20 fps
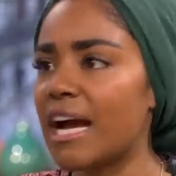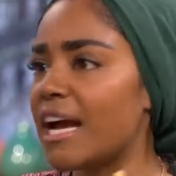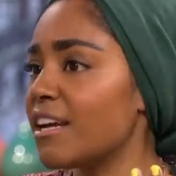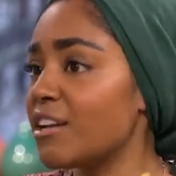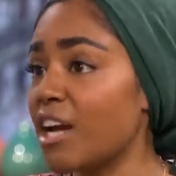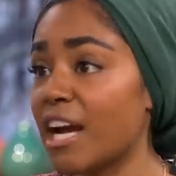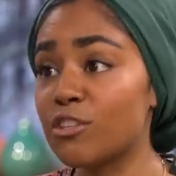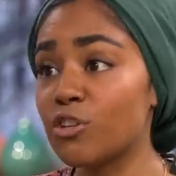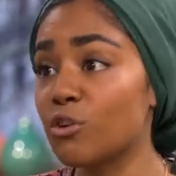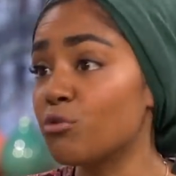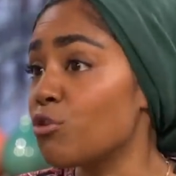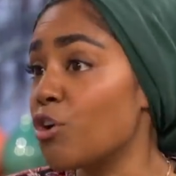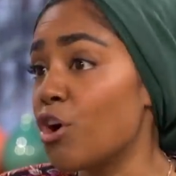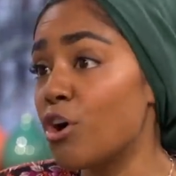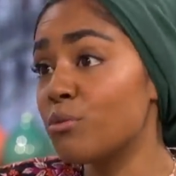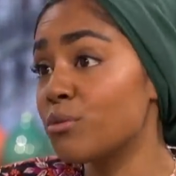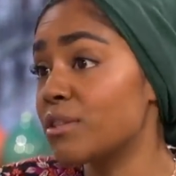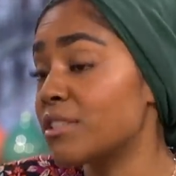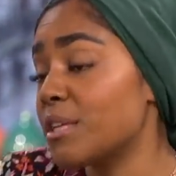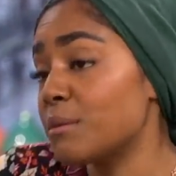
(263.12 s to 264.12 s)
I, I don't
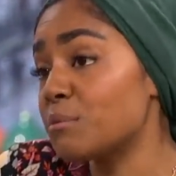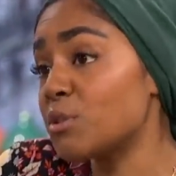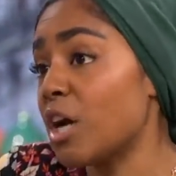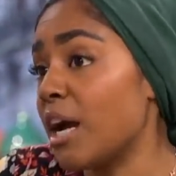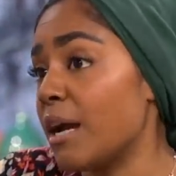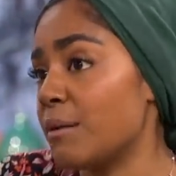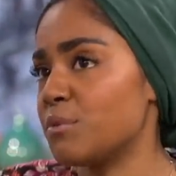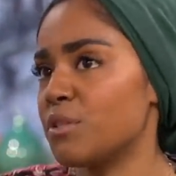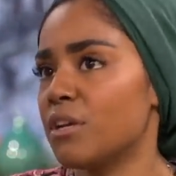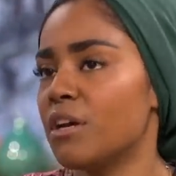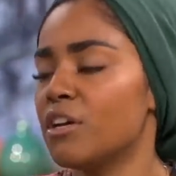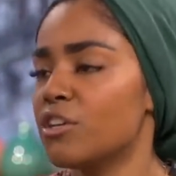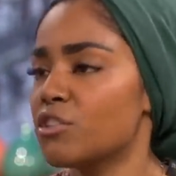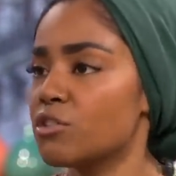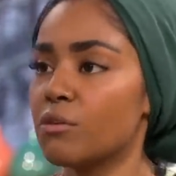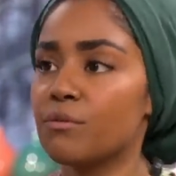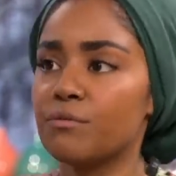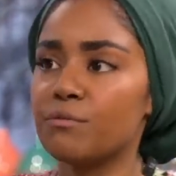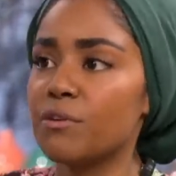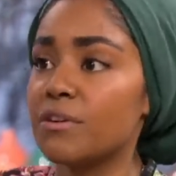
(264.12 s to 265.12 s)
know. Sometimes.
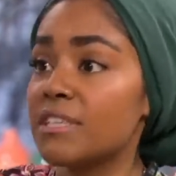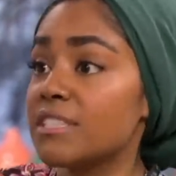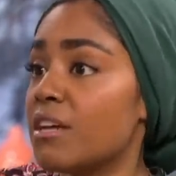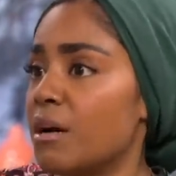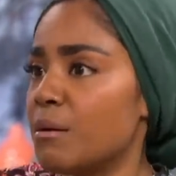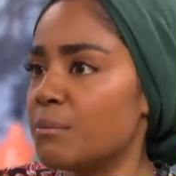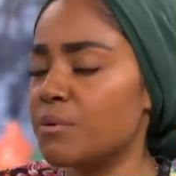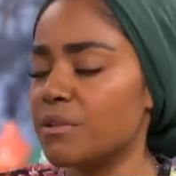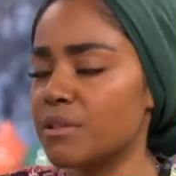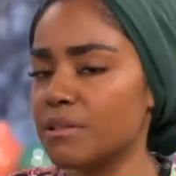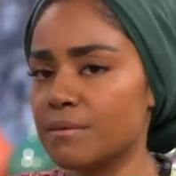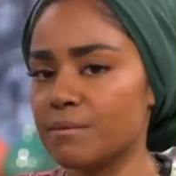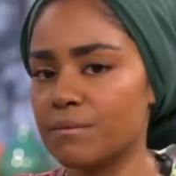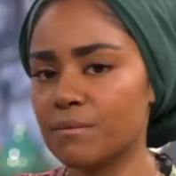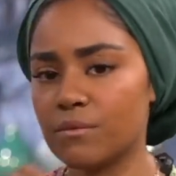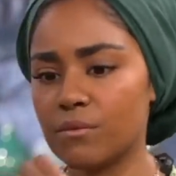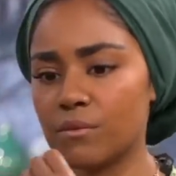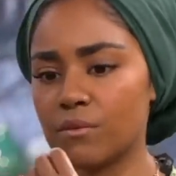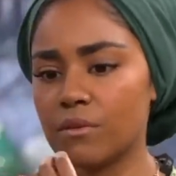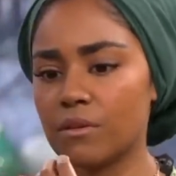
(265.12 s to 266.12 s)
So, for example,
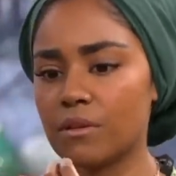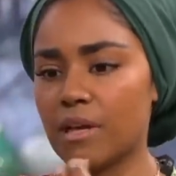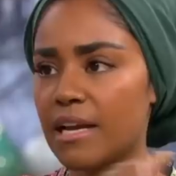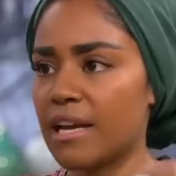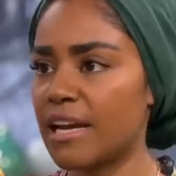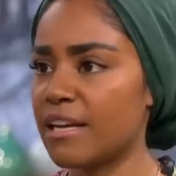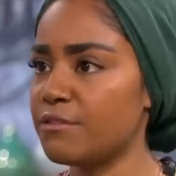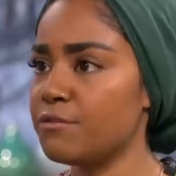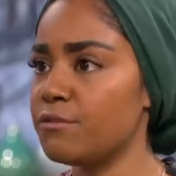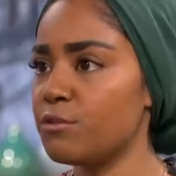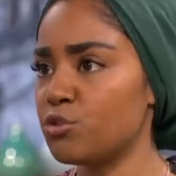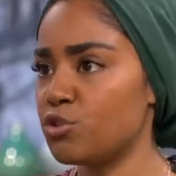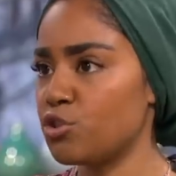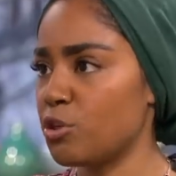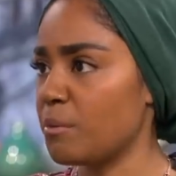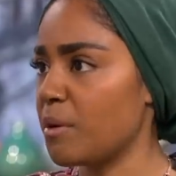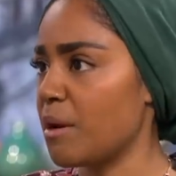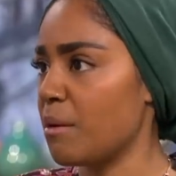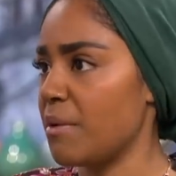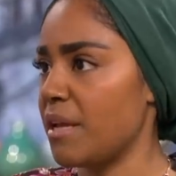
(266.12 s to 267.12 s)
I had a food
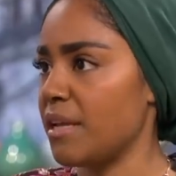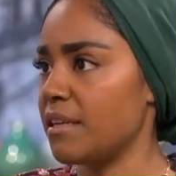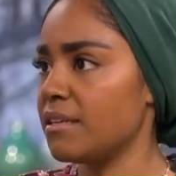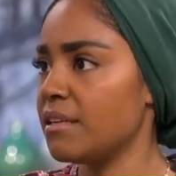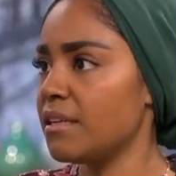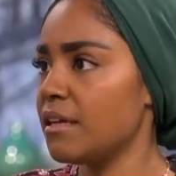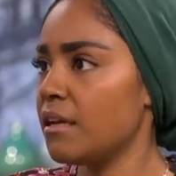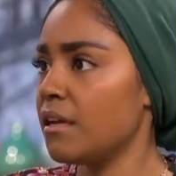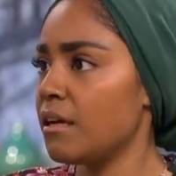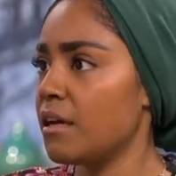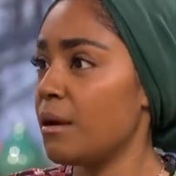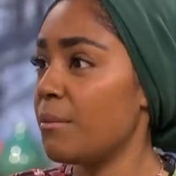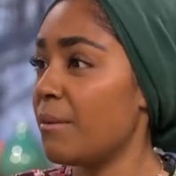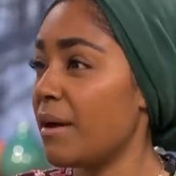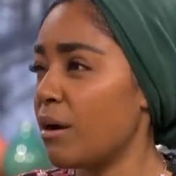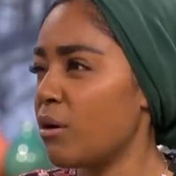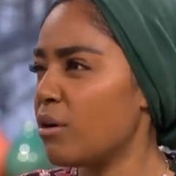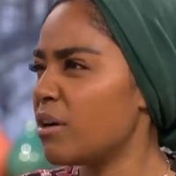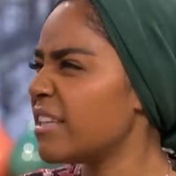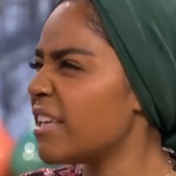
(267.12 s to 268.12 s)
shop come in
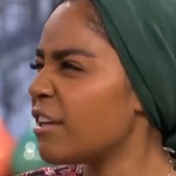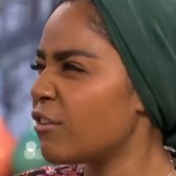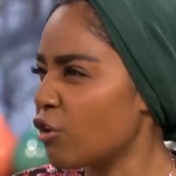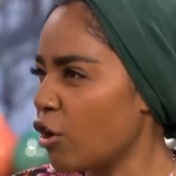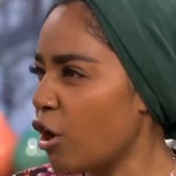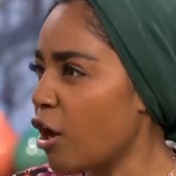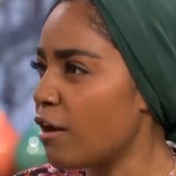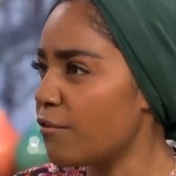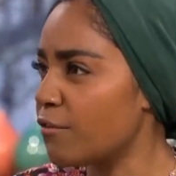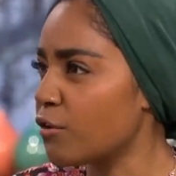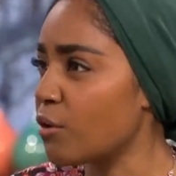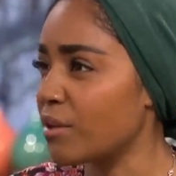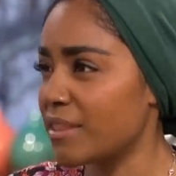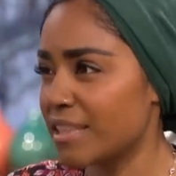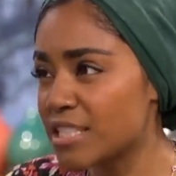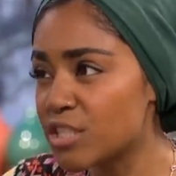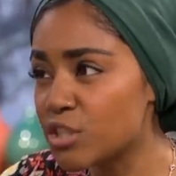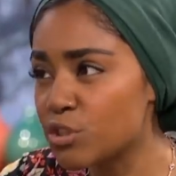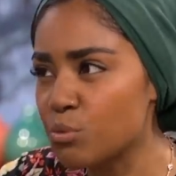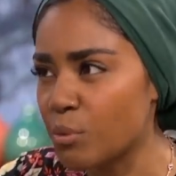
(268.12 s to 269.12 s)
about a year and a half ago, and
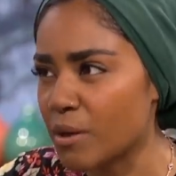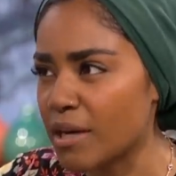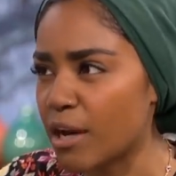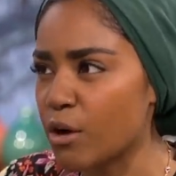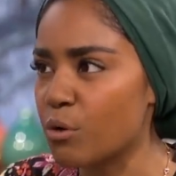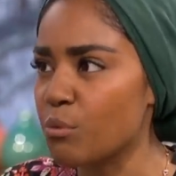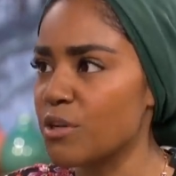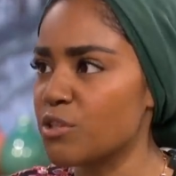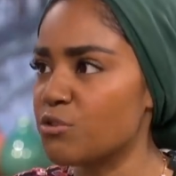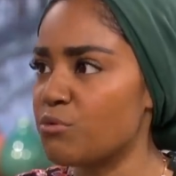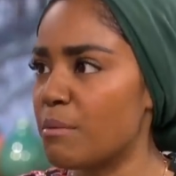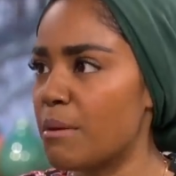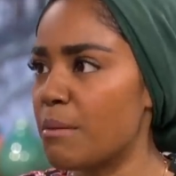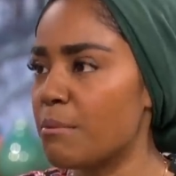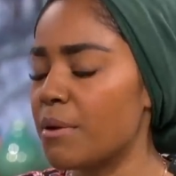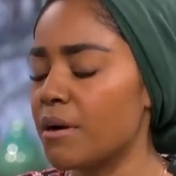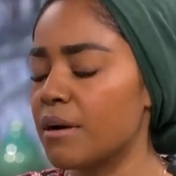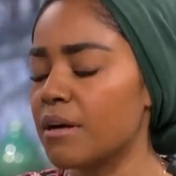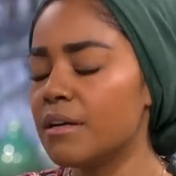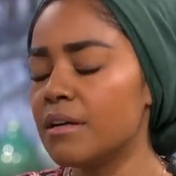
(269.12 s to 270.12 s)
this is the one I always
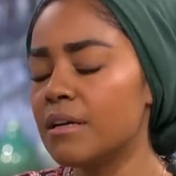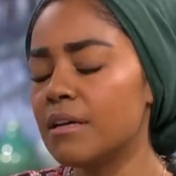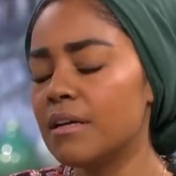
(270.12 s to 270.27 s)
remember.